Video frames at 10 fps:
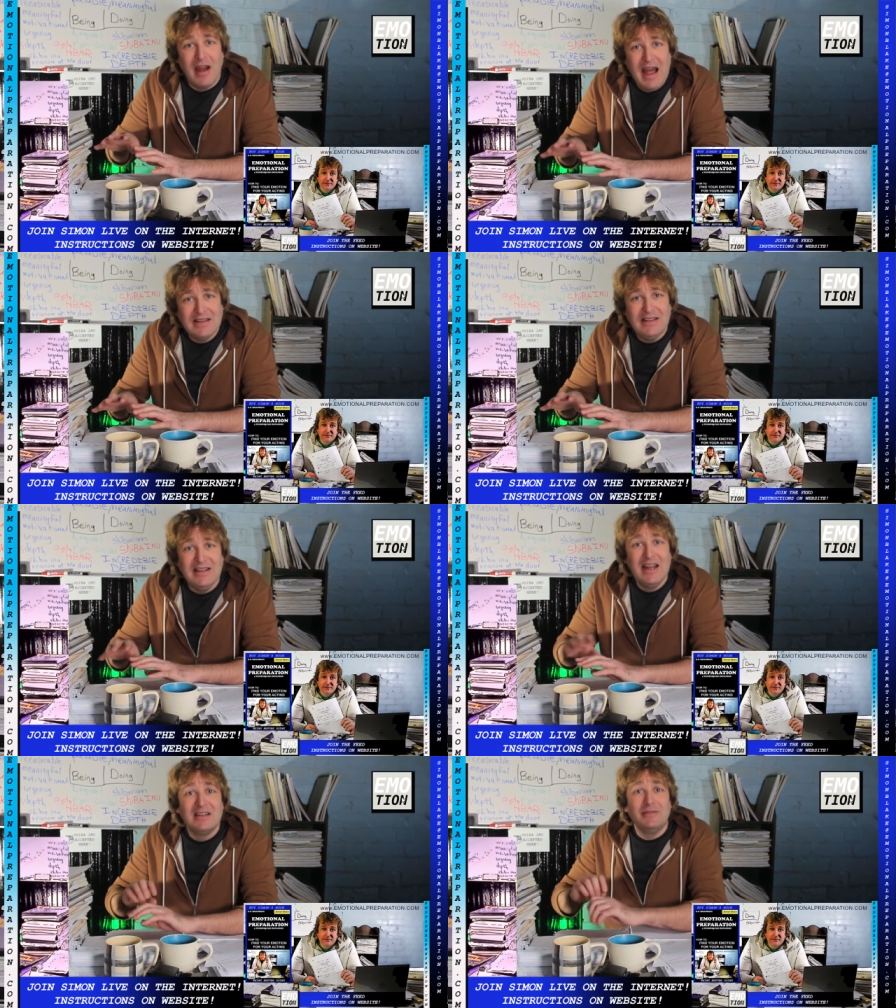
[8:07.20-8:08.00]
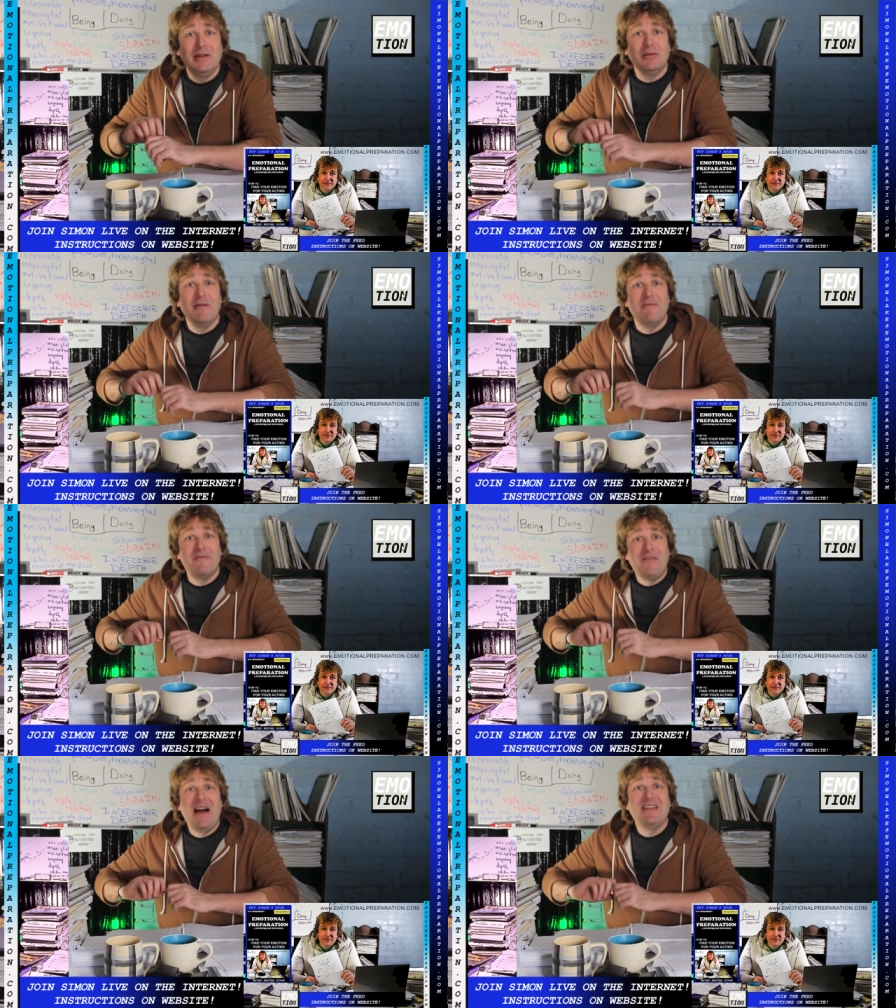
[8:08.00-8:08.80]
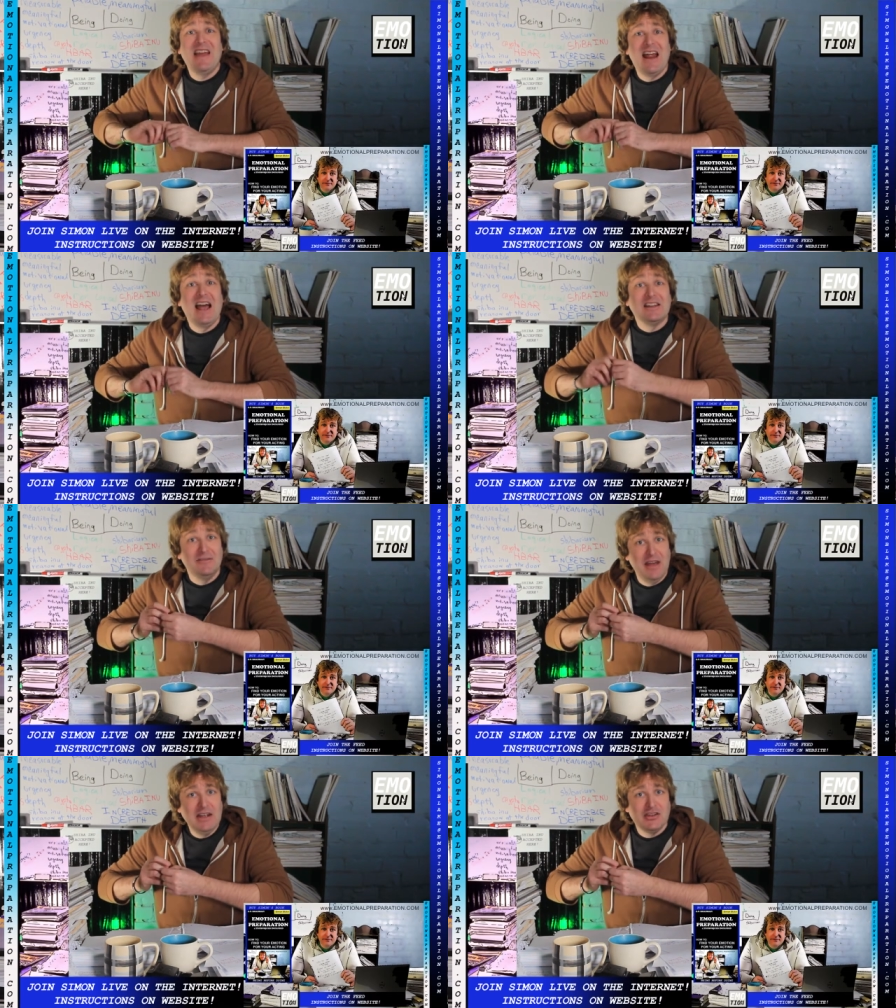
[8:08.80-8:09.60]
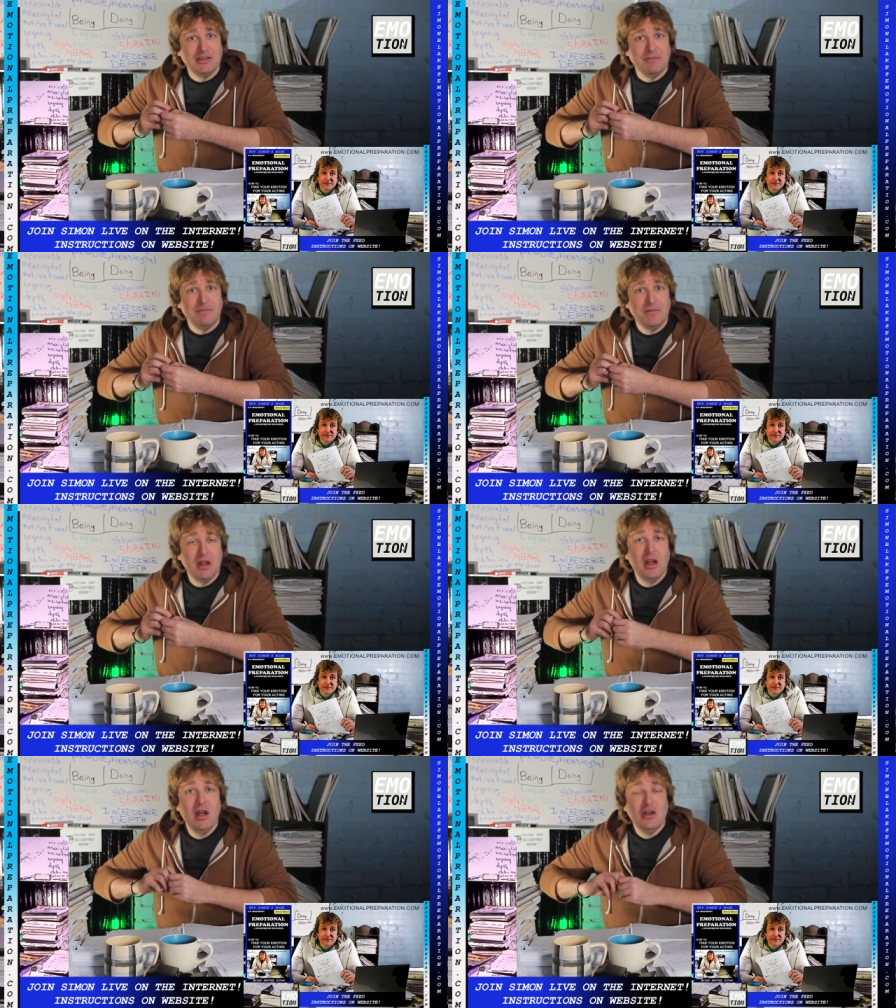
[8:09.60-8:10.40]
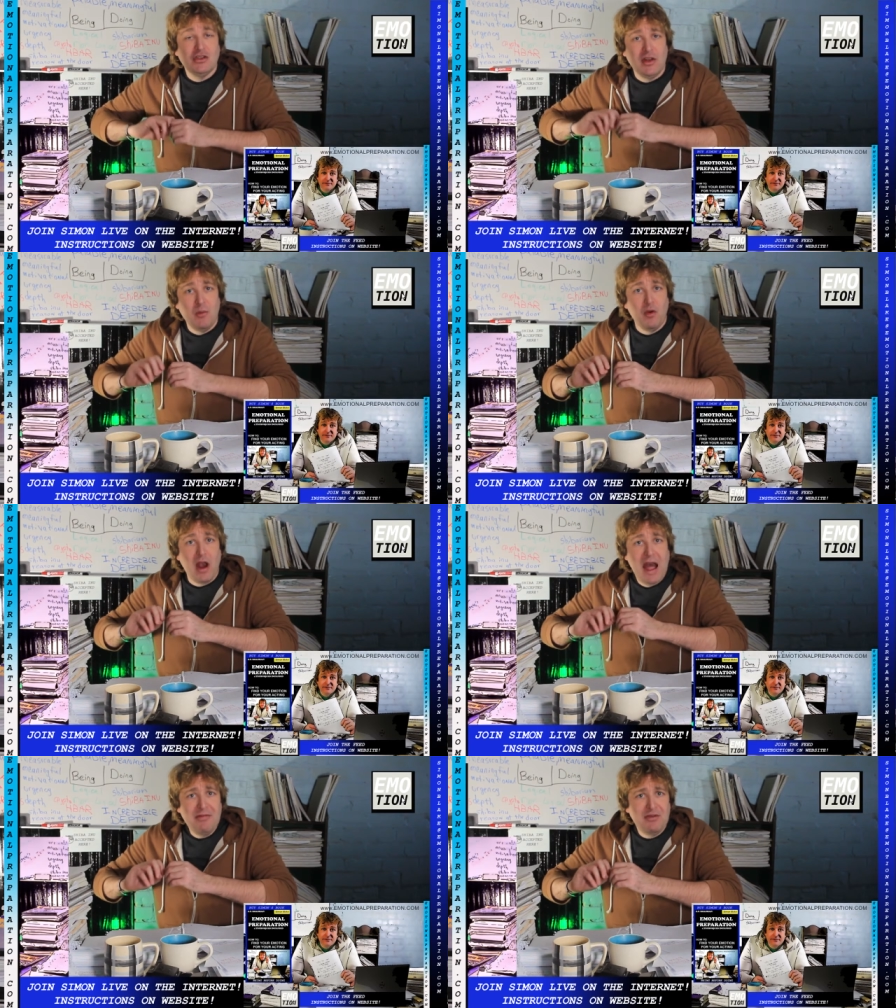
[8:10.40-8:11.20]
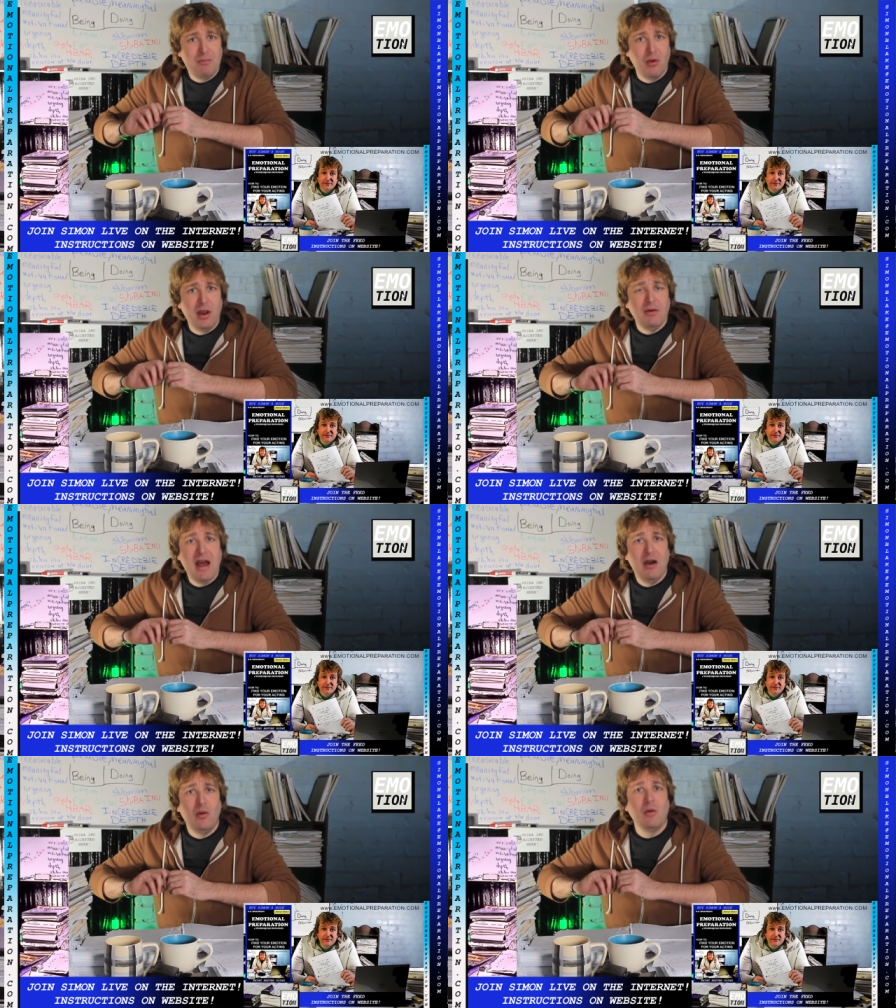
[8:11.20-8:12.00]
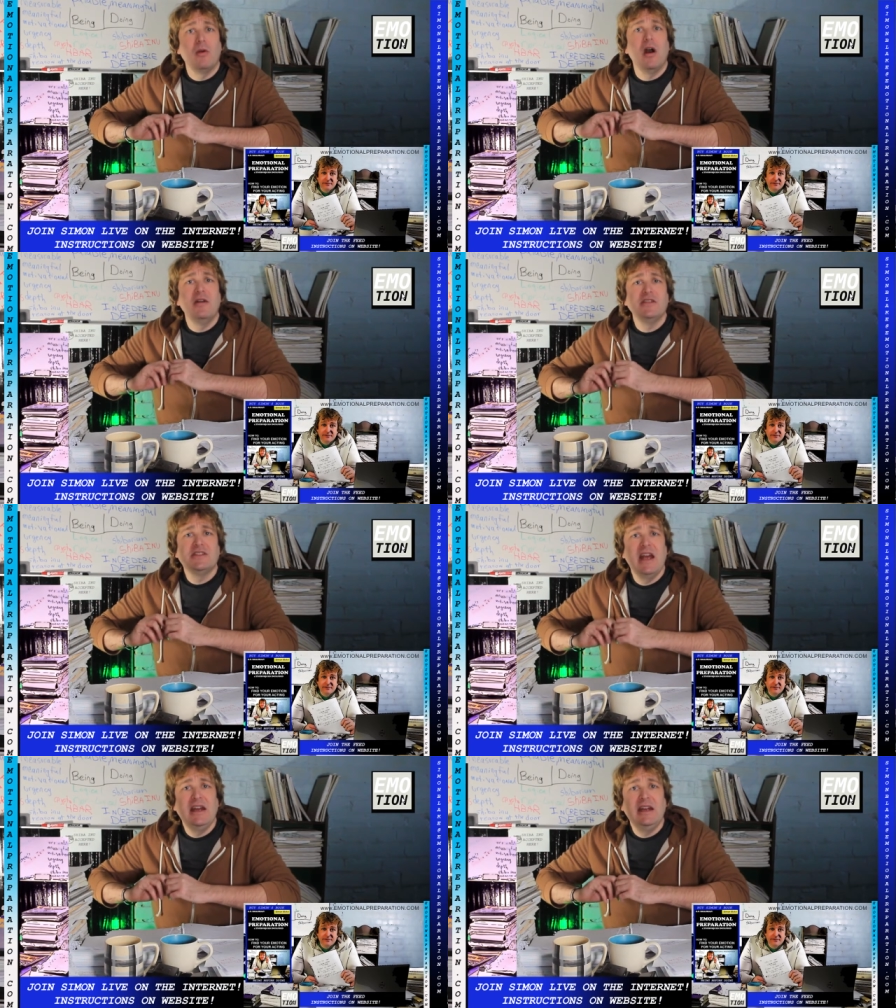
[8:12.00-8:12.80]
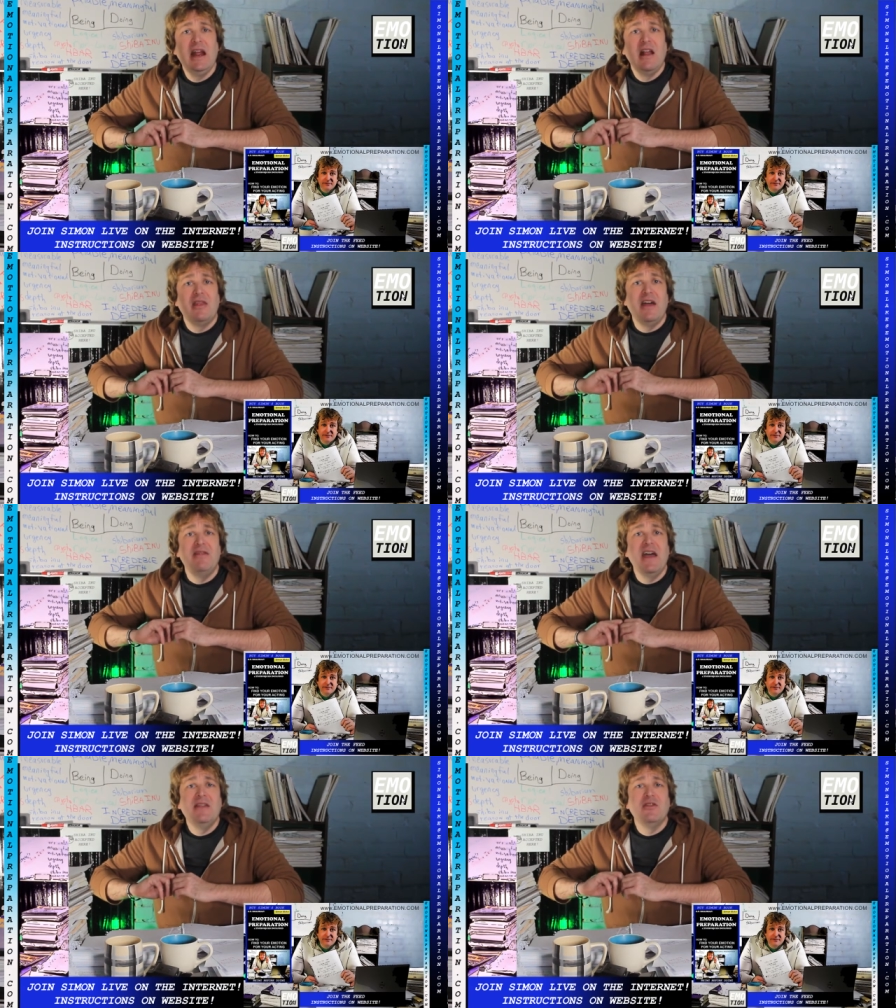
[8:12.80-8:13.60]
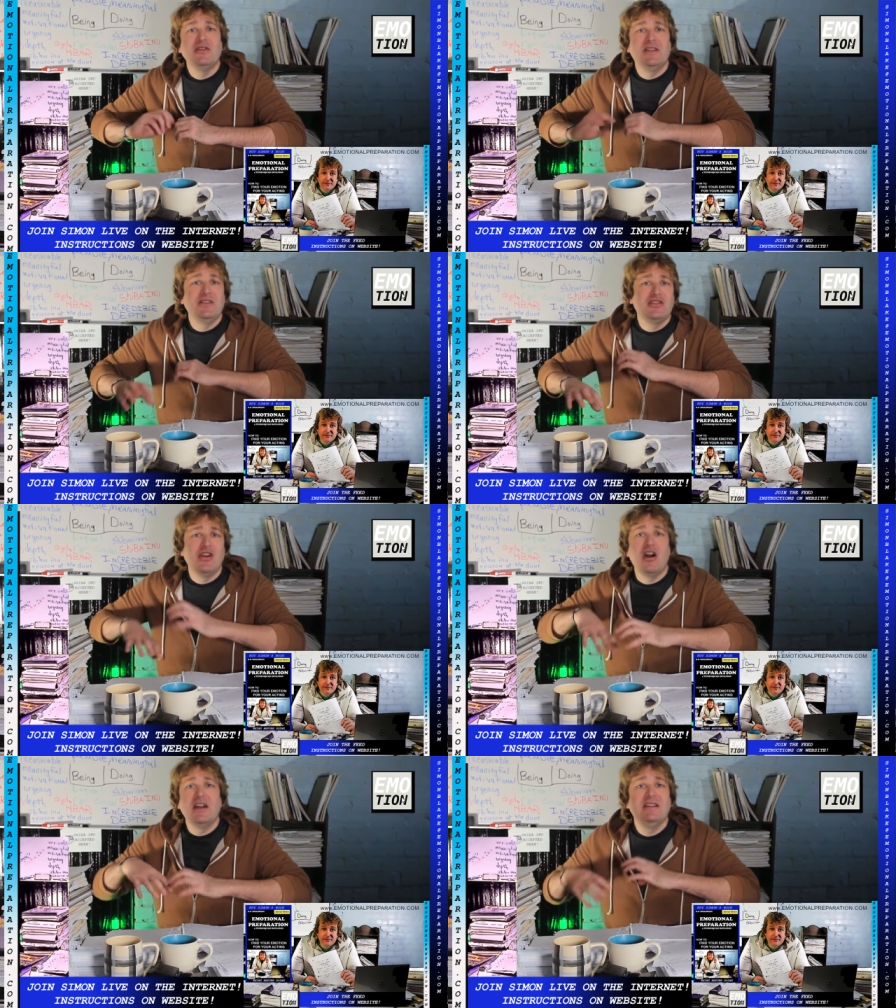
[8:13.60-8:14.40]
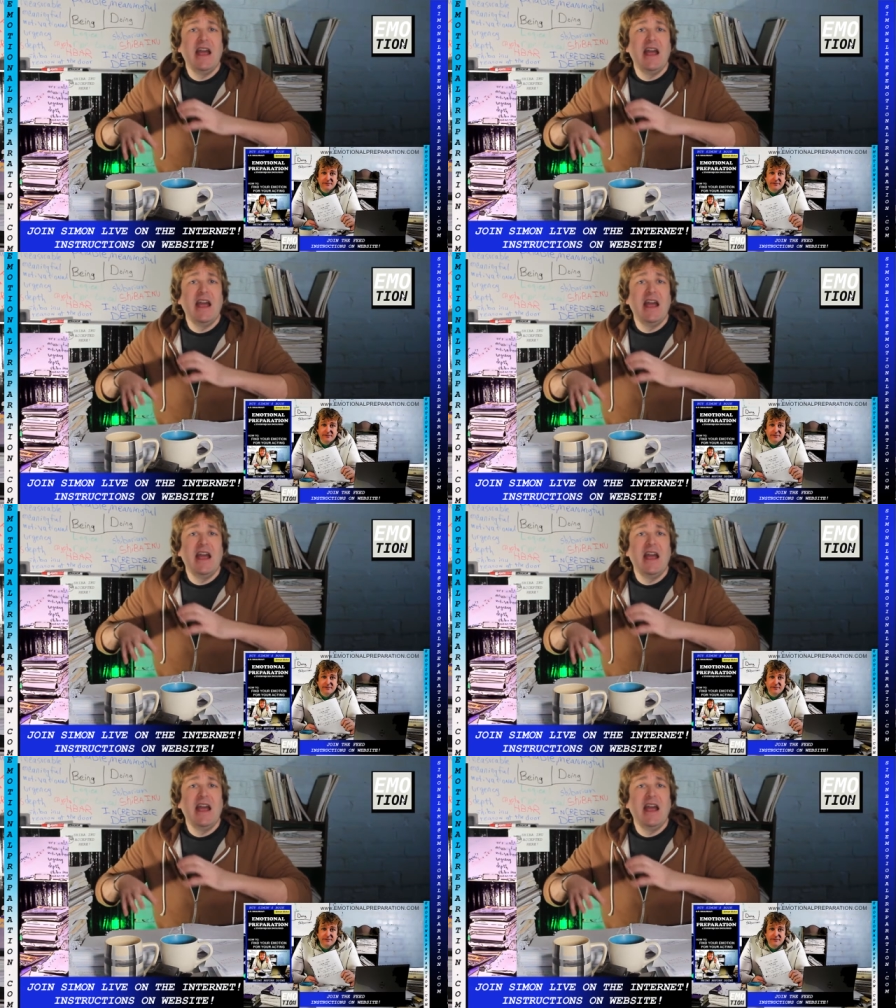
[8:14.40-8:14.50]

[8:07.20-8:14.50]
acting to be able to find that activation. So then we're at the point now where we're understanding that then there's this song and